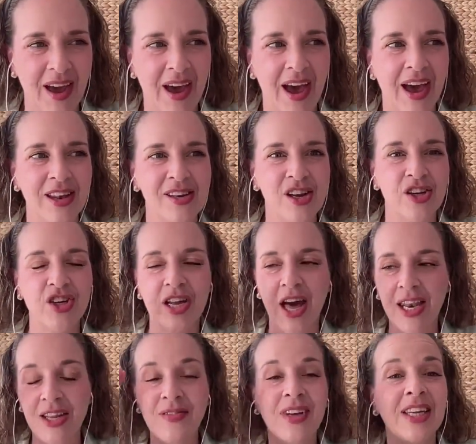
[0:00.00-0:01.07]
And she
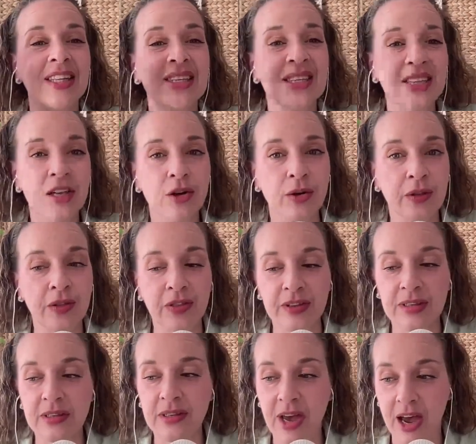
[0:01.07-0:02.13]
hadn't even considered that this
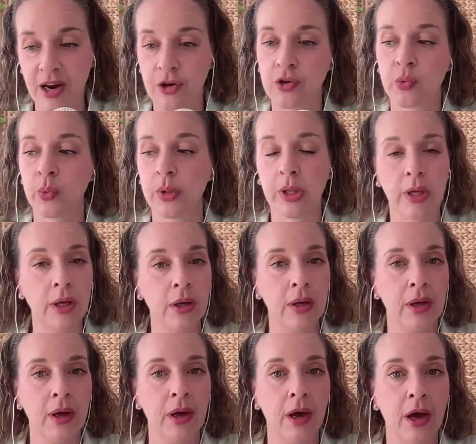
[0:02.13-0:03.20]
is actually
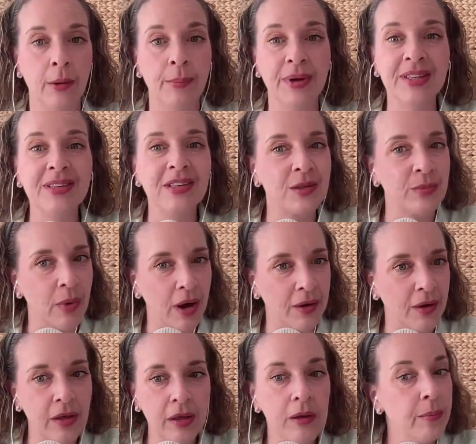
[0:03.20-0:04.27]
a business
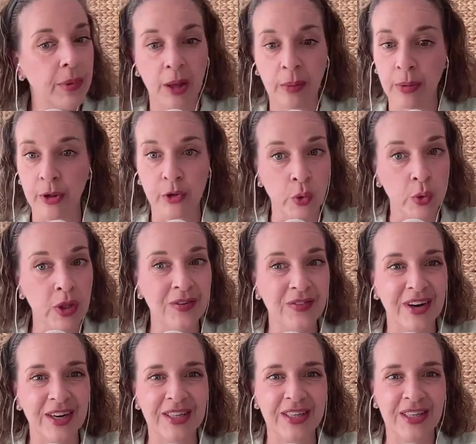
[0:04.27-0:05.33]
model people do, they're
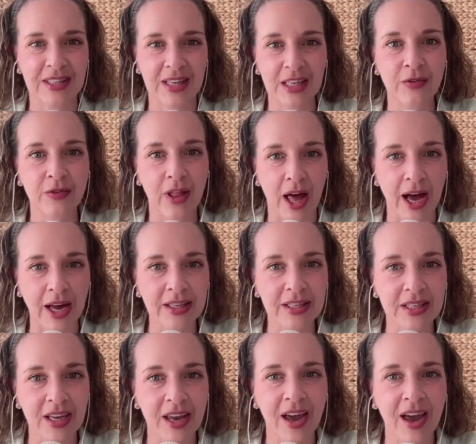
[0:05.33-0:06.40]
very successful at,
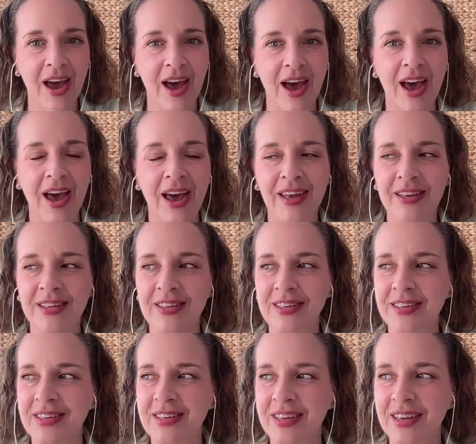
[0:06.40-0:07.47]

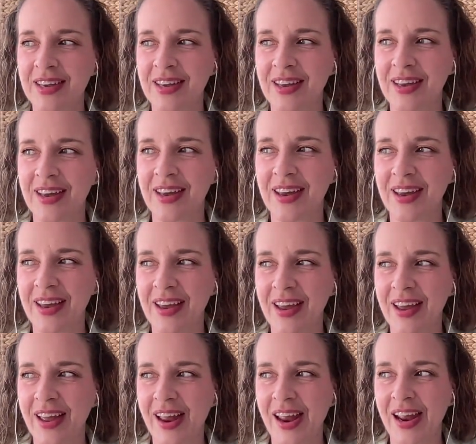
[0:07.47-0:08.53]
and
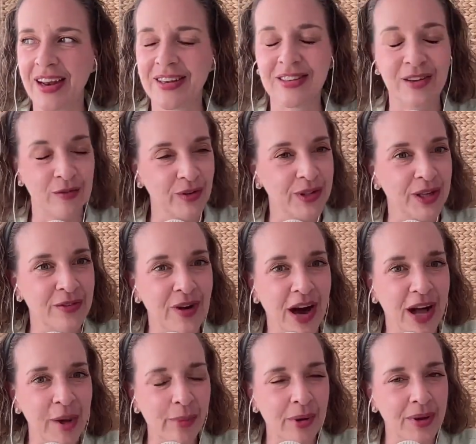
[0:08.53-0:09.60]
it's really
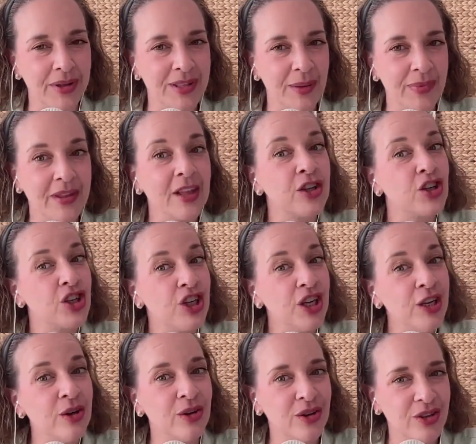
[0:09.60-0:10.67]
viable. It's something that she
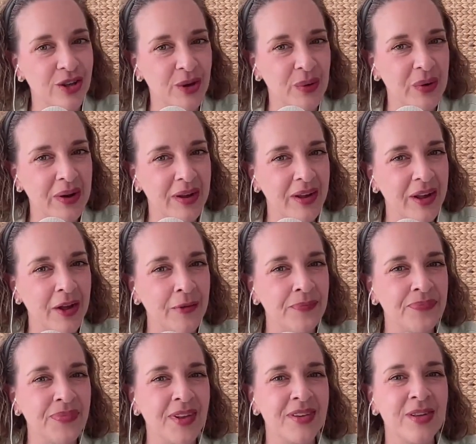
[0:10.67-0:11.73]
could do.
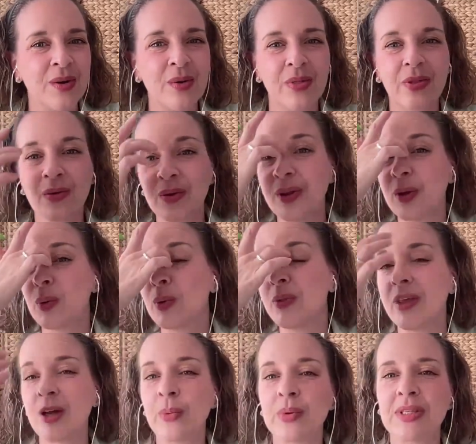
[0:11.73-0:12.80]
So the really cool
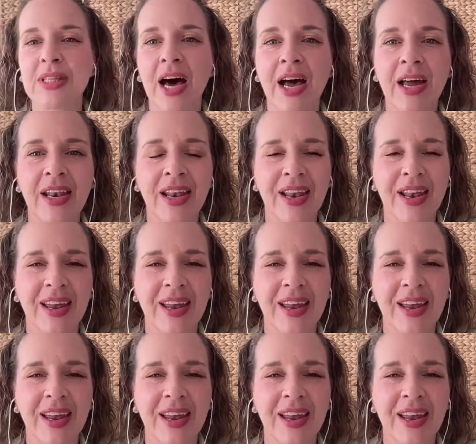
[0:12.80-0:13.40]
thing was that,